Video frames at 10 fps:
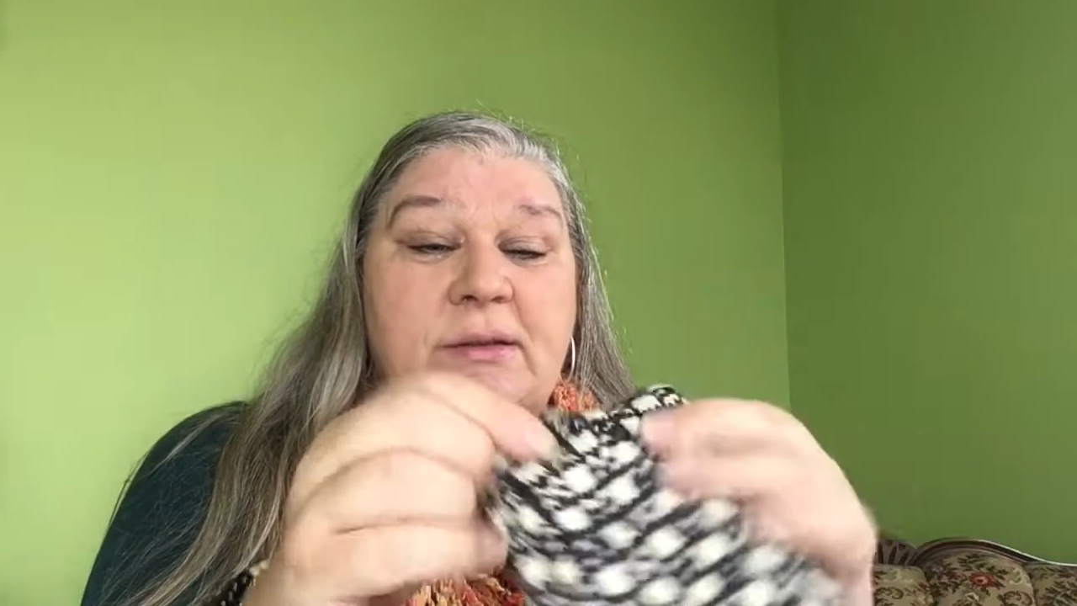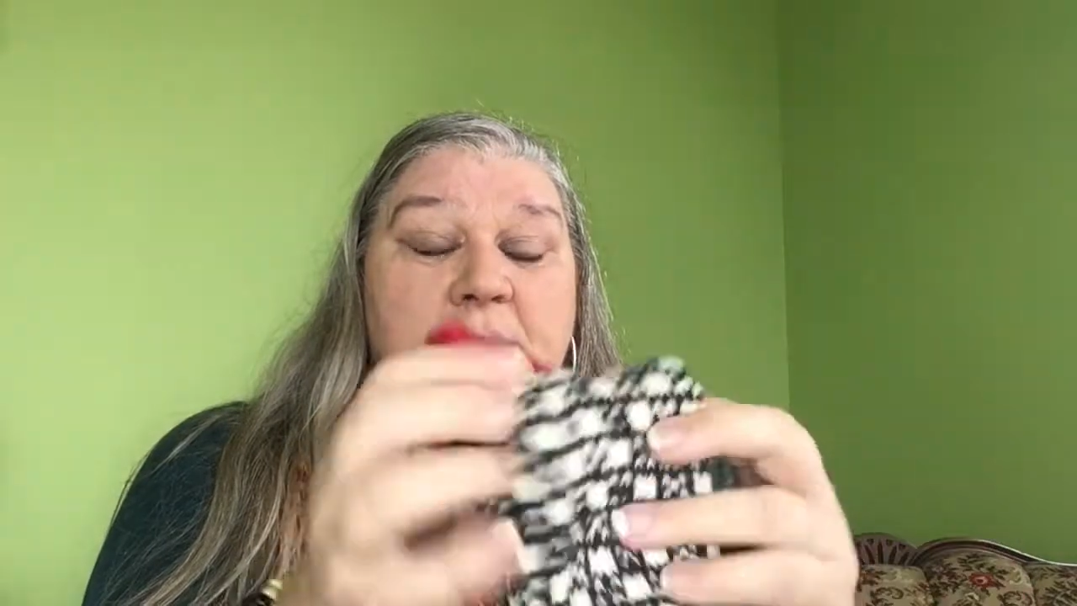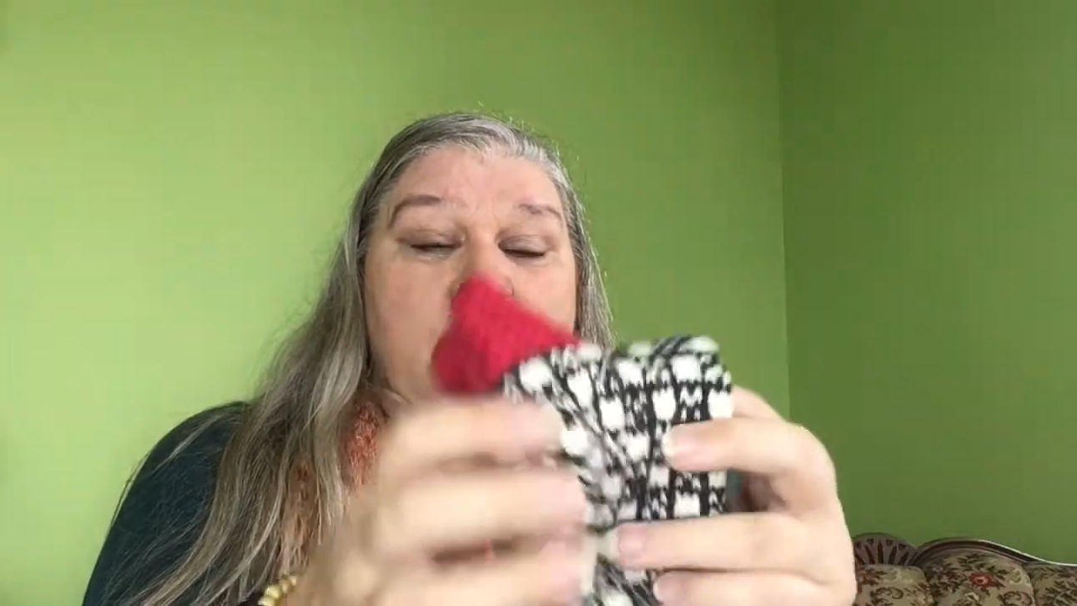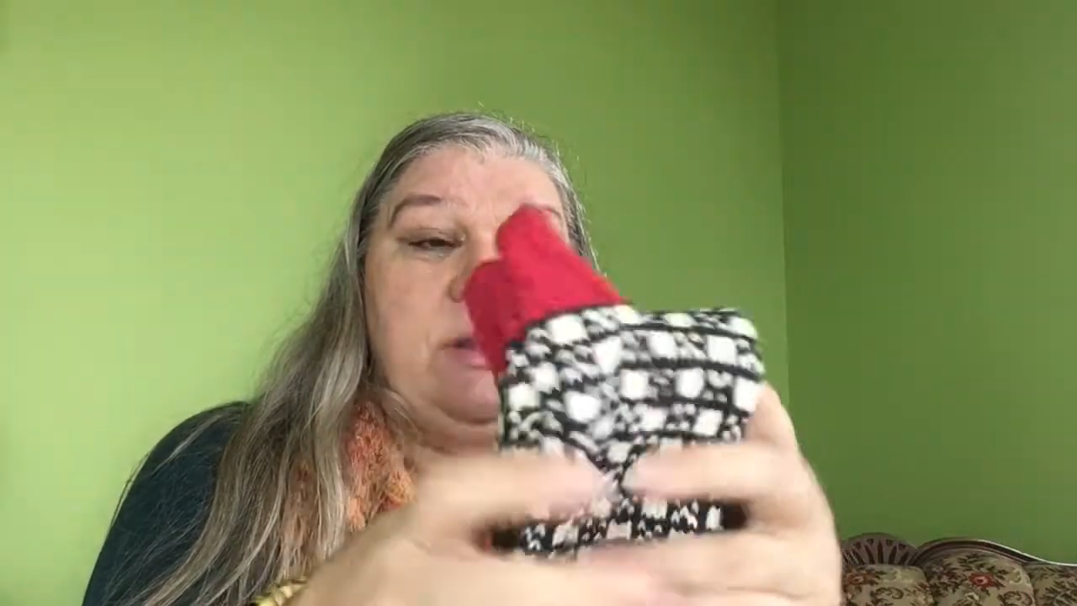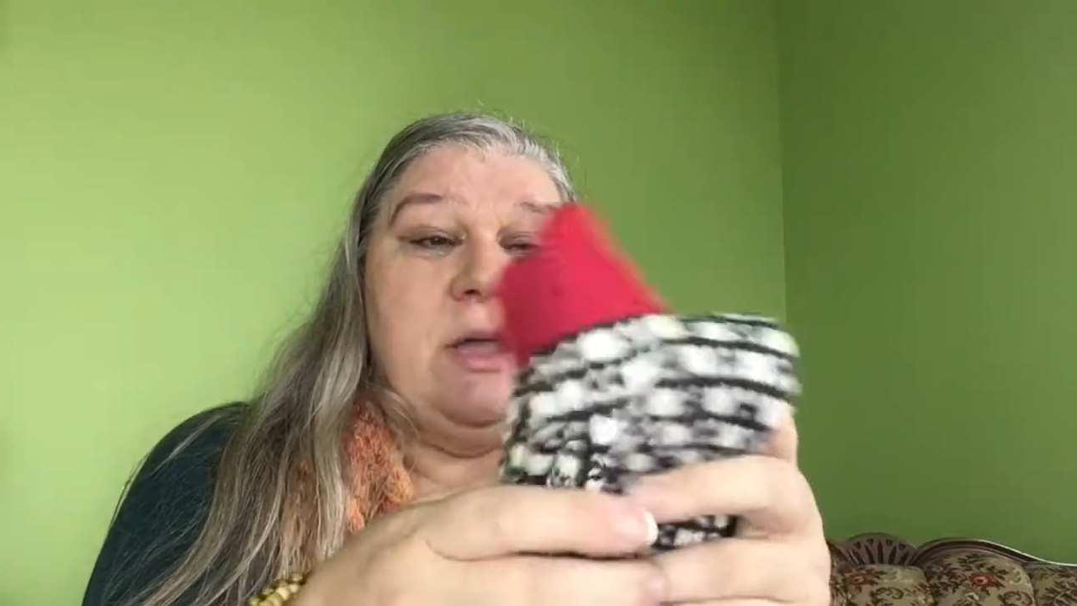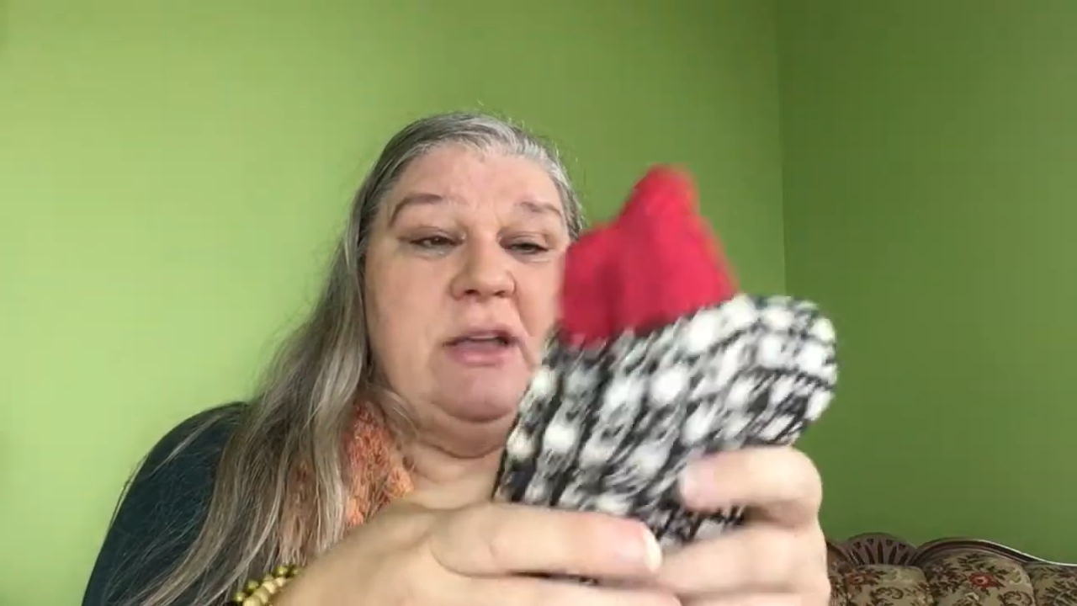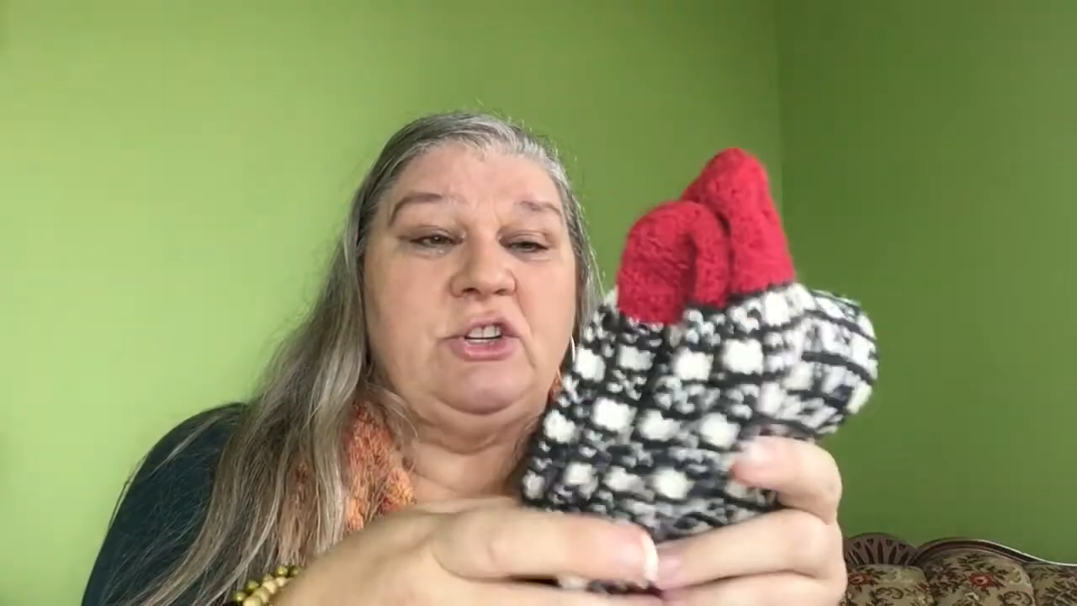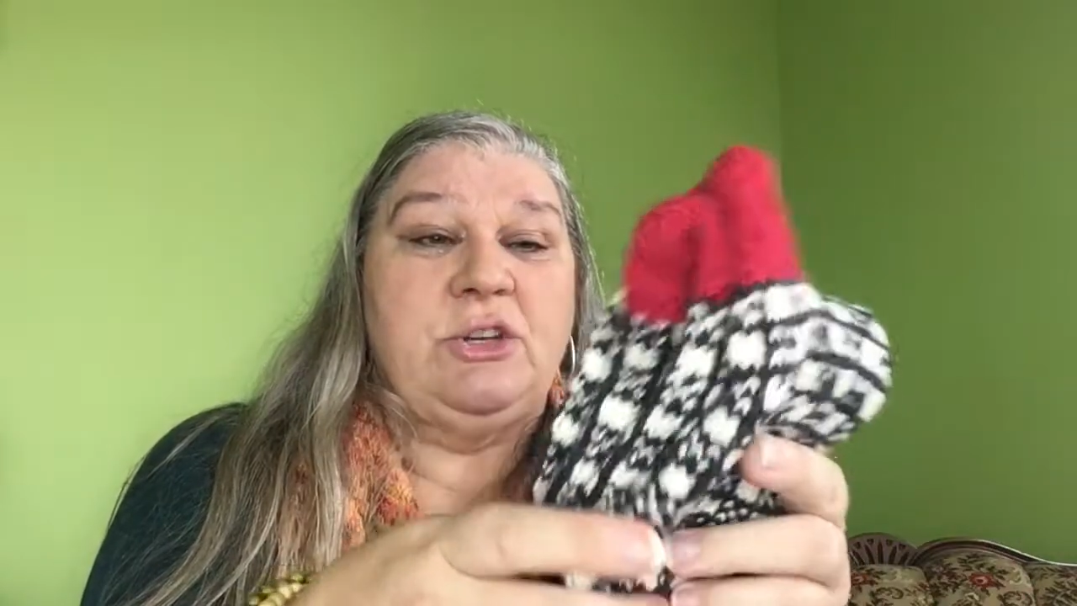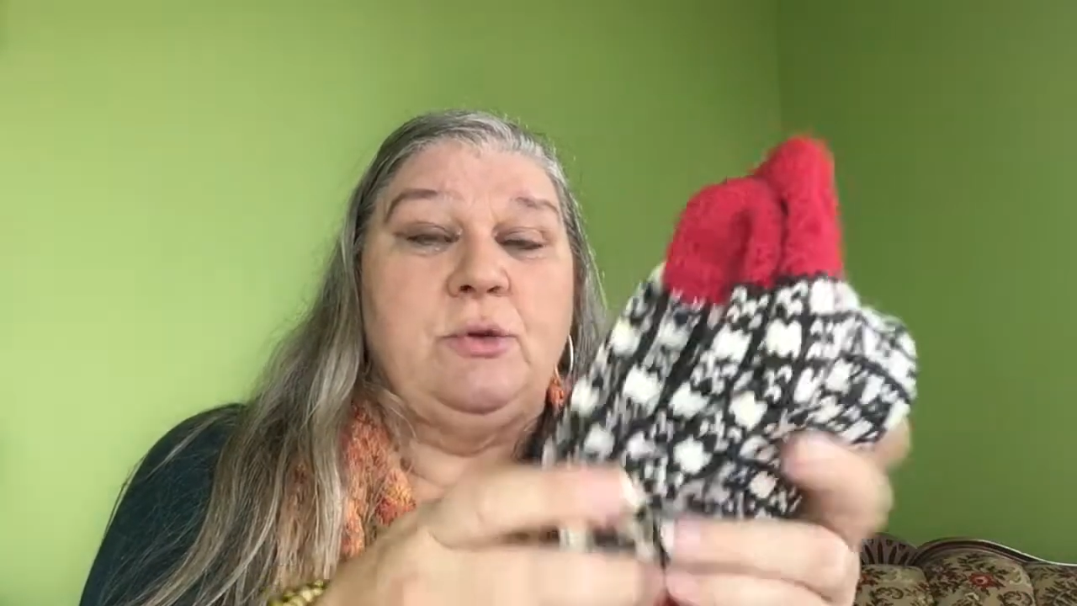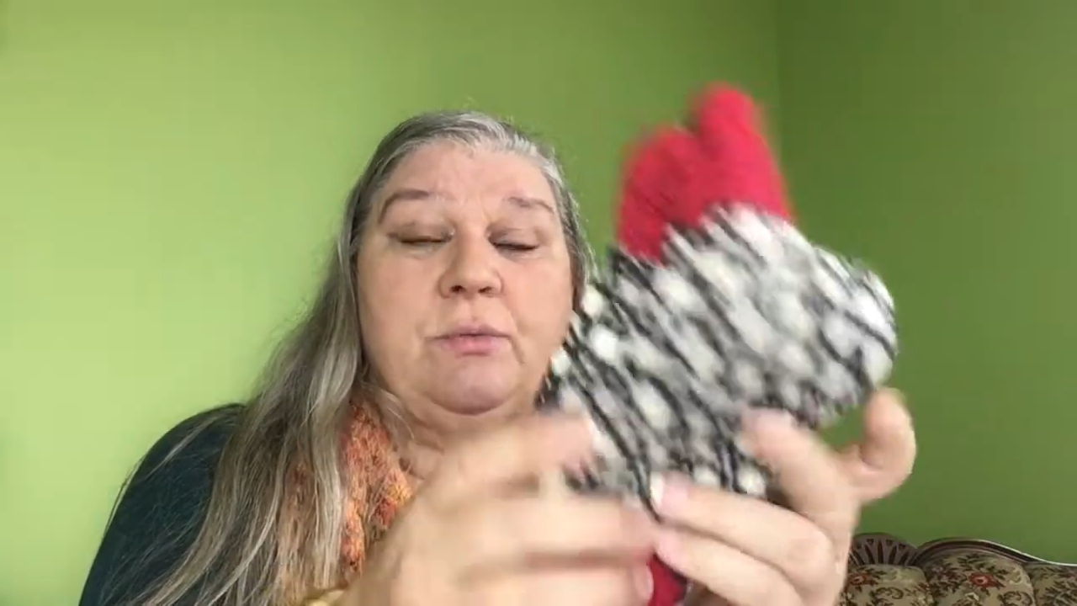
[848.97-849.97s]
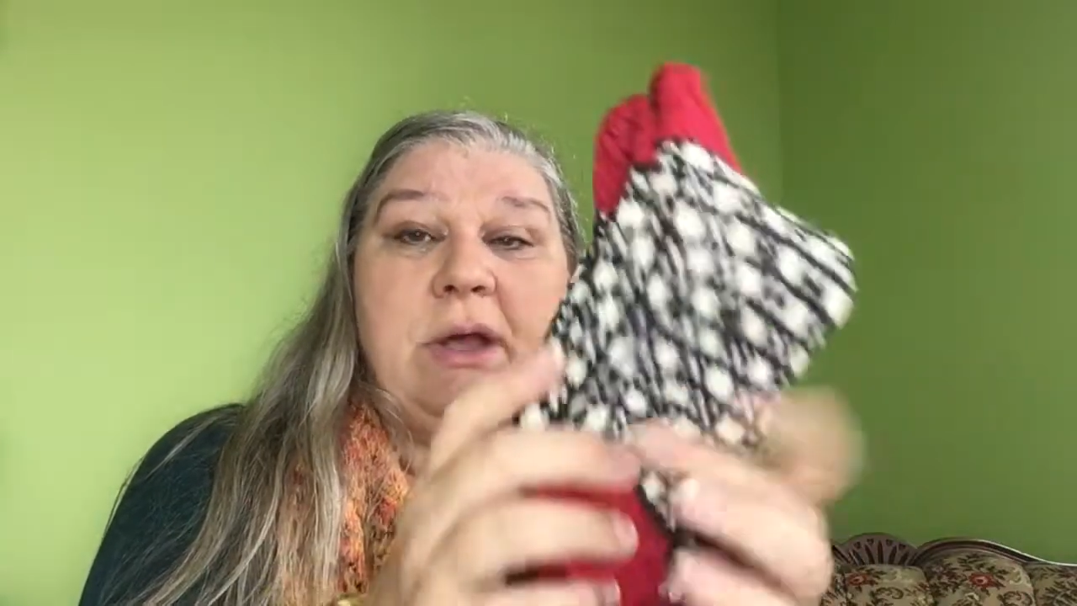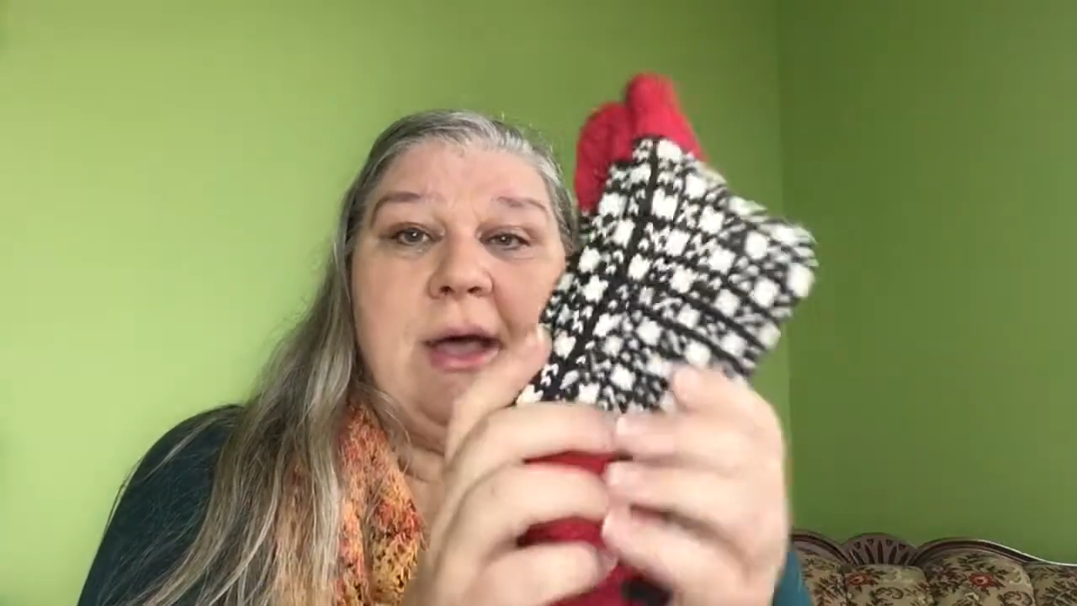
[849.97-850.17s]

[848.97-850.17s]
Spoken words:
when I show